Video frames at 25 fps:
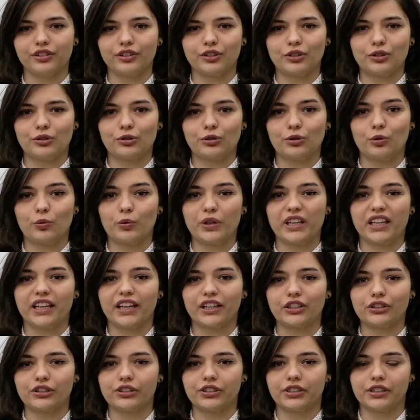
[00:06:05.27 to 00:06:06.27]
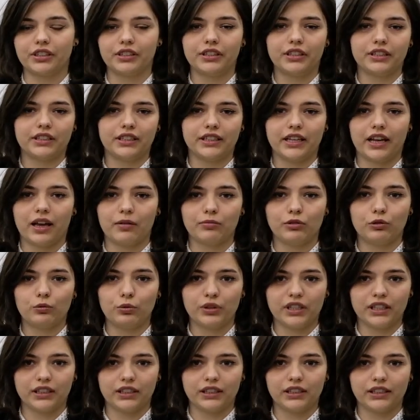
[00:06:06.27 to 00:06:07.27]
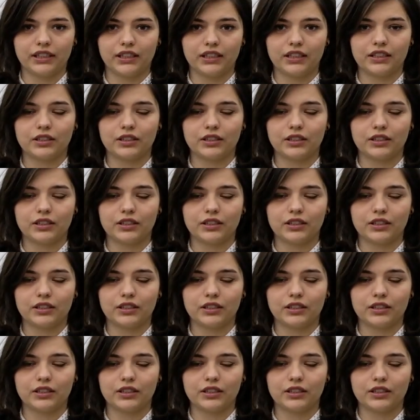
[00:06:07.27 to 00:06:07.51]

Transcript: so we can share them quickly.